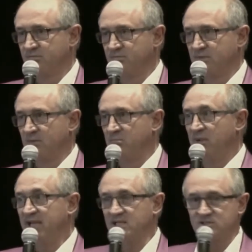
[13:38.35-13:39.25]

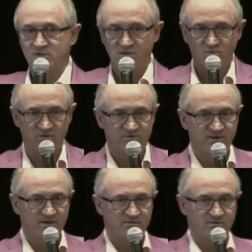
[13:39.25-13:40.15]
Banks were
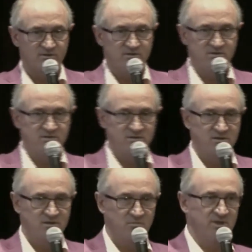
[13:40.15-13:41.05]
fearful.
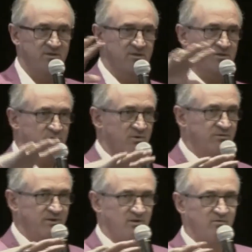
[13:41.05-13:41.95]
Builders were
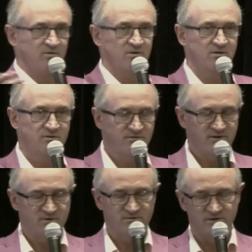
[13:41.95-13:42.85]

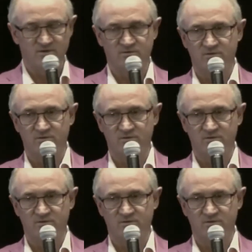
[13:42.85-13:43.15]
fearful.